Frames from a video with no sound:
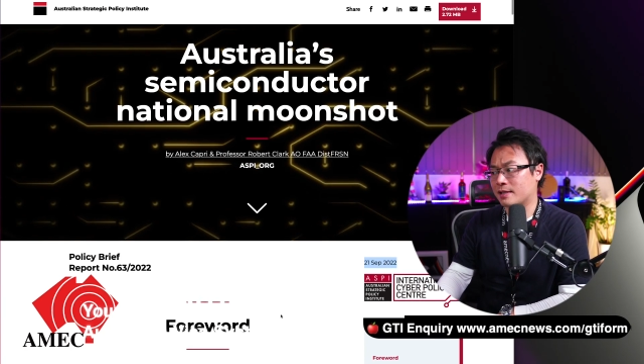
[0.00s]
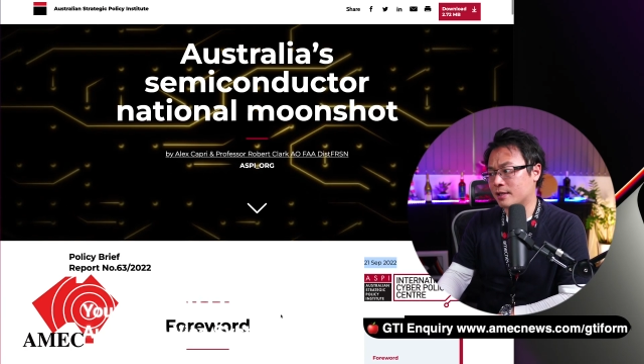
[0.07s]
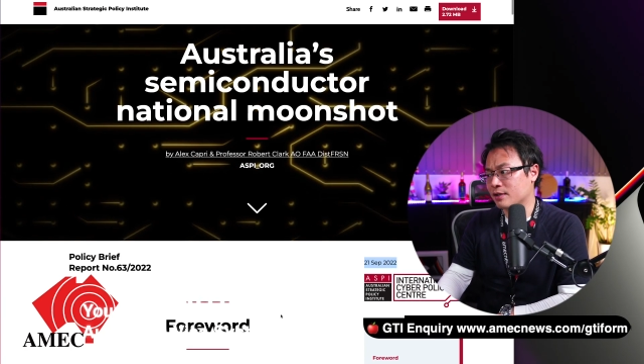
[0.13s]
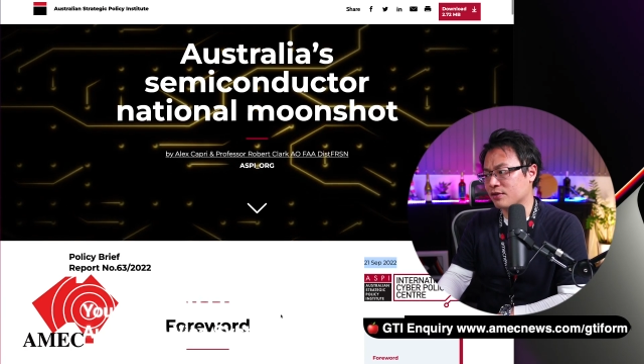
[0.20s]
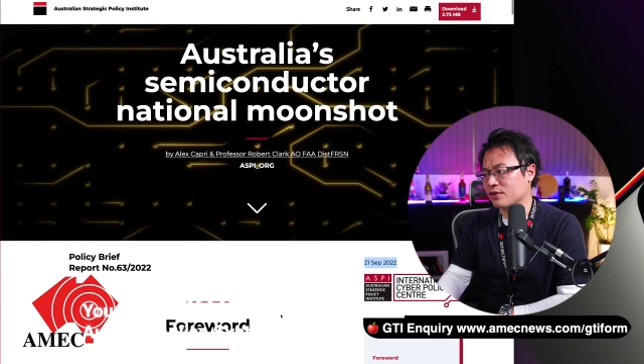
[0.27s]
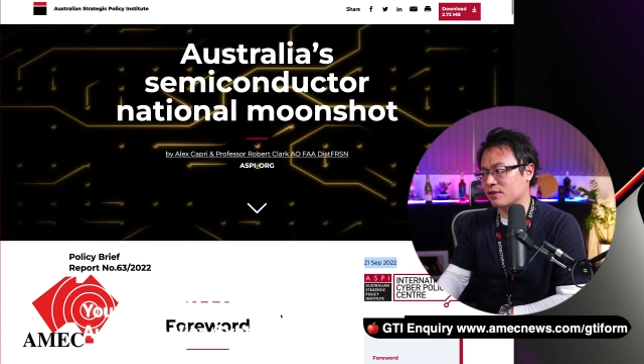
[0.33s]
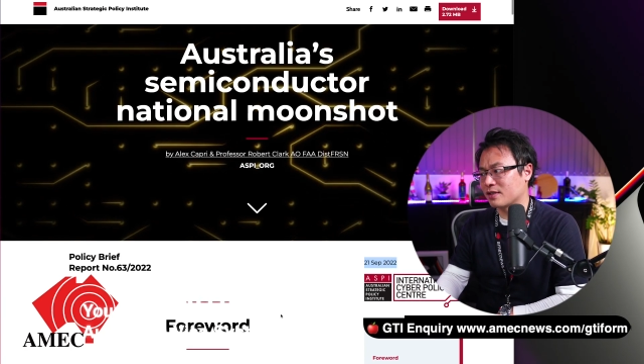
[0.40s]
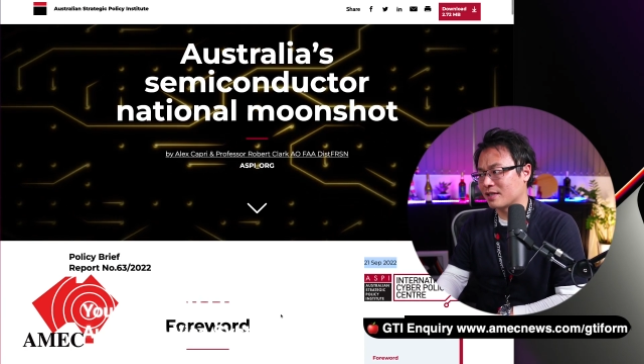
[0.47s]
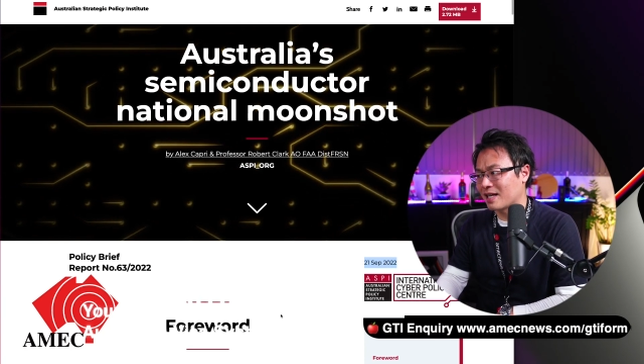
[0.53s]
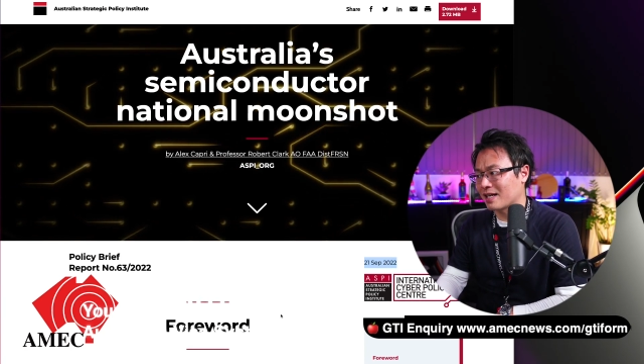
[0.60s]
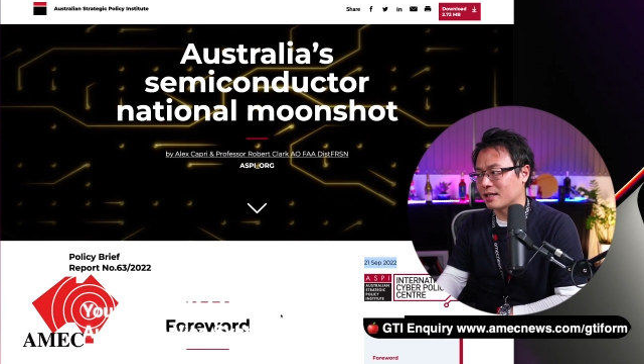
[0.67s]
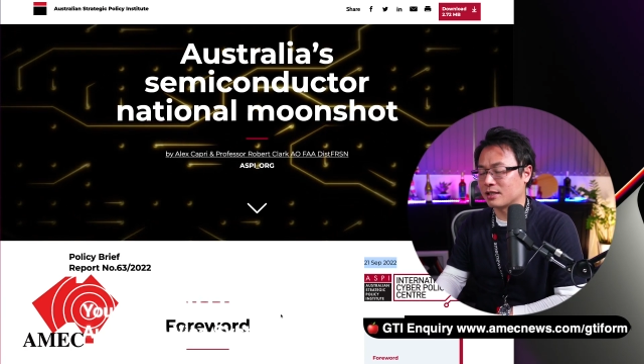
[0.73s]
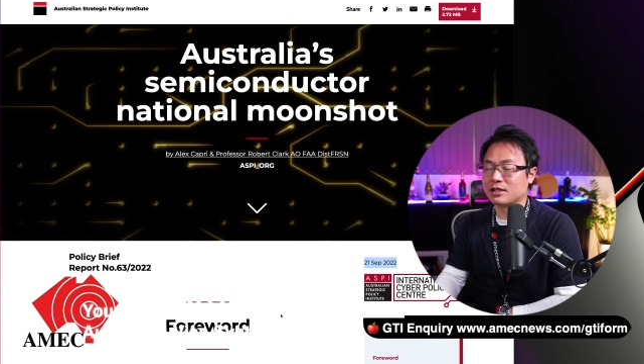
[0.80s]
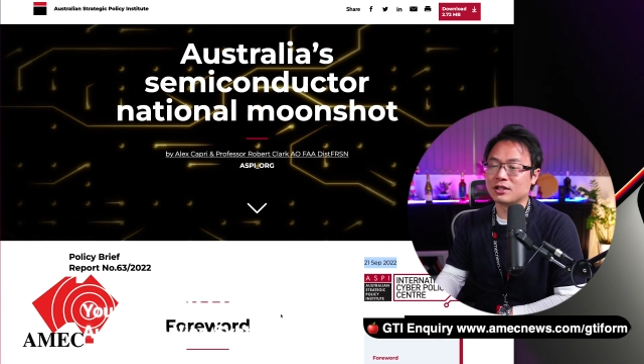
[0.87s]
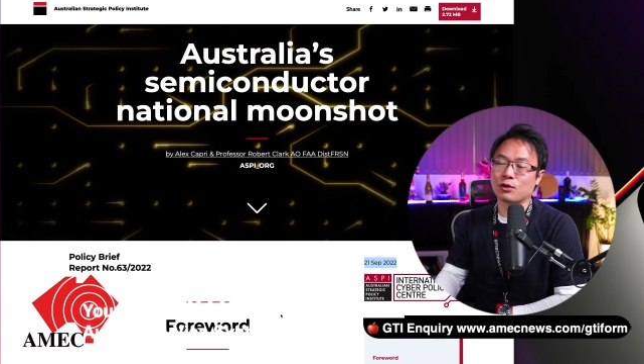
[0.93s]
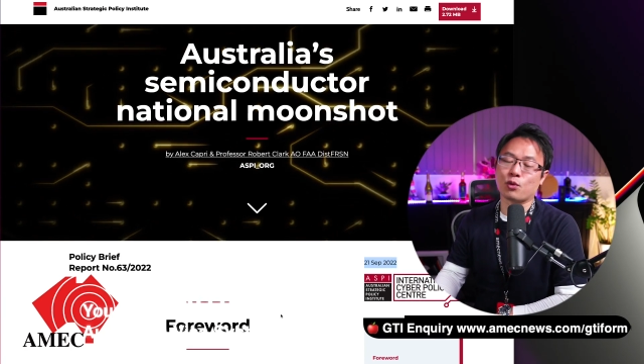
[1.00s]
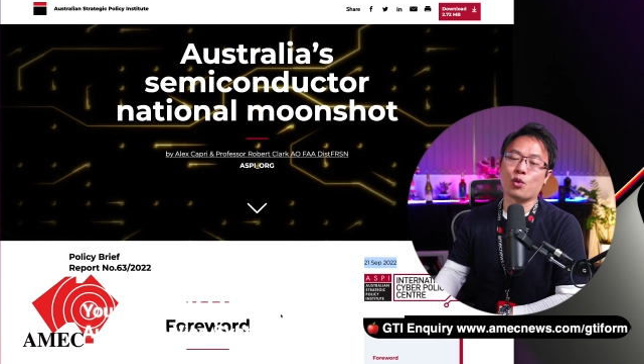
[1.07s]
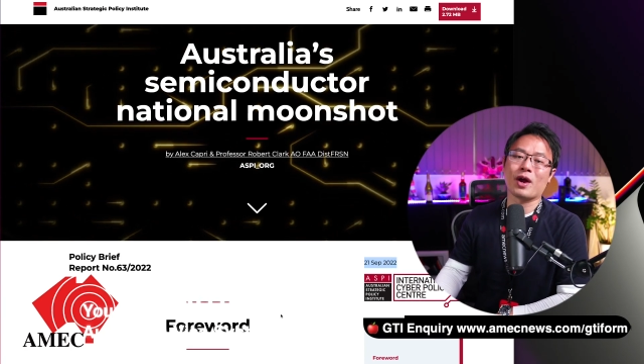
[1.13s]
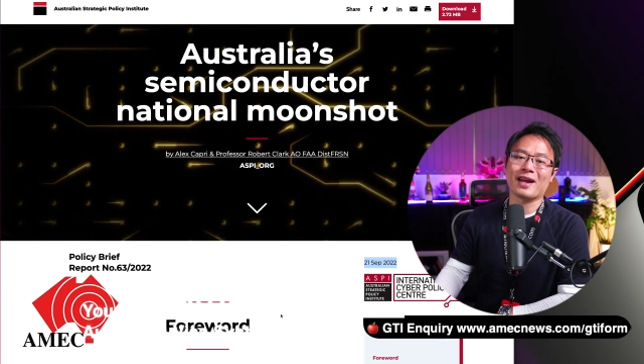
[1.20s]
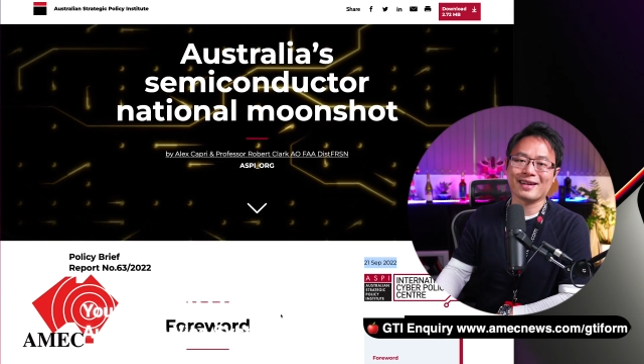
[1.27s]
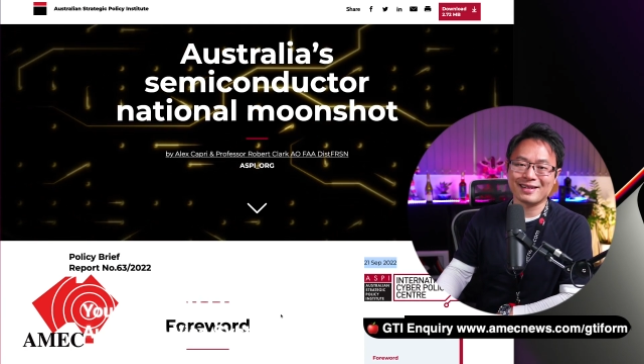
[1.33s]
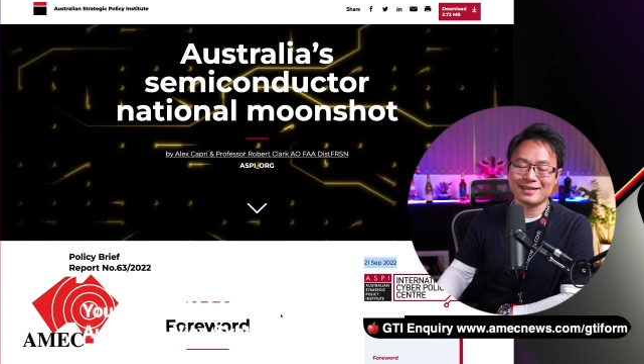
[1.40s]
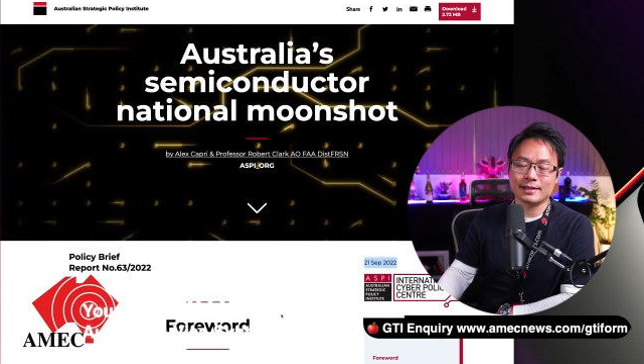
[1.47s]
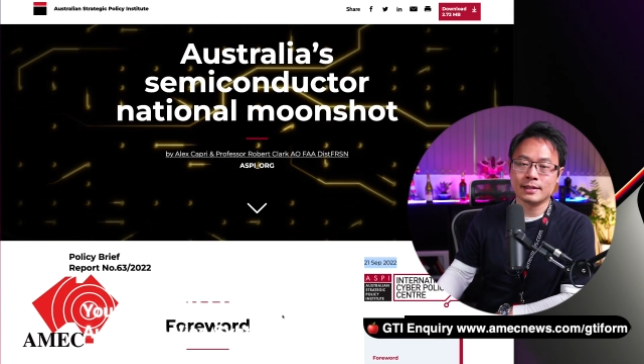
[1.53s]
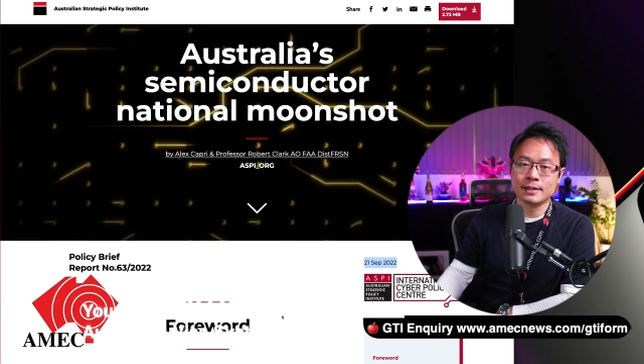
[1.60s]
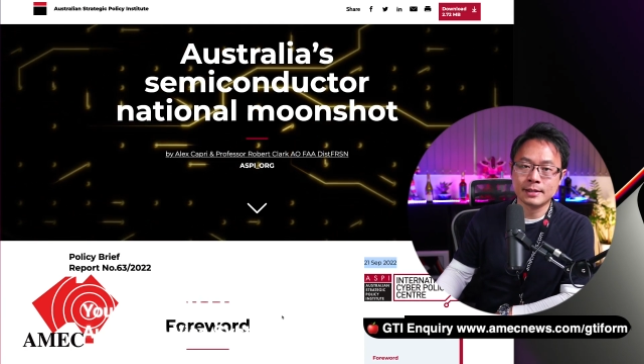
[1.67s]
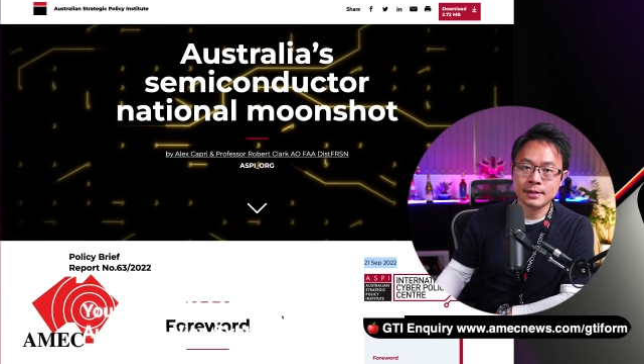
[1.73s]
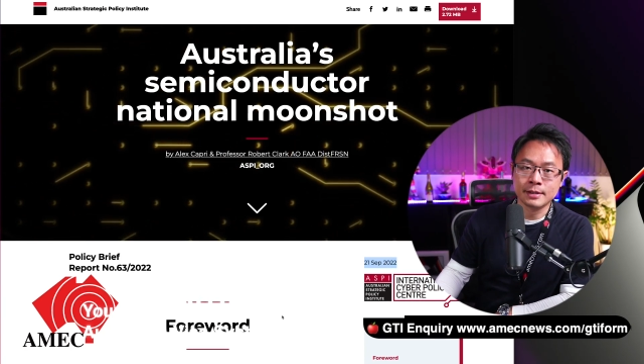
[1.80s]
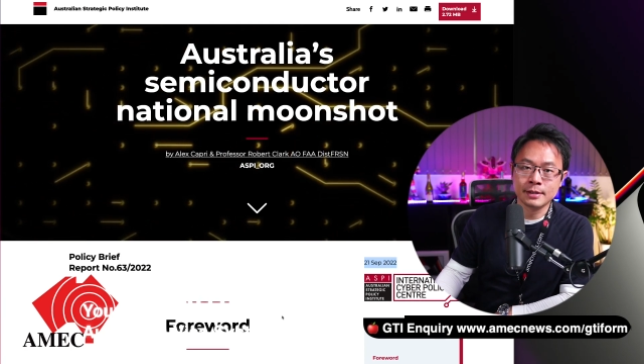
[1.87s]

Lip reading: This is not directly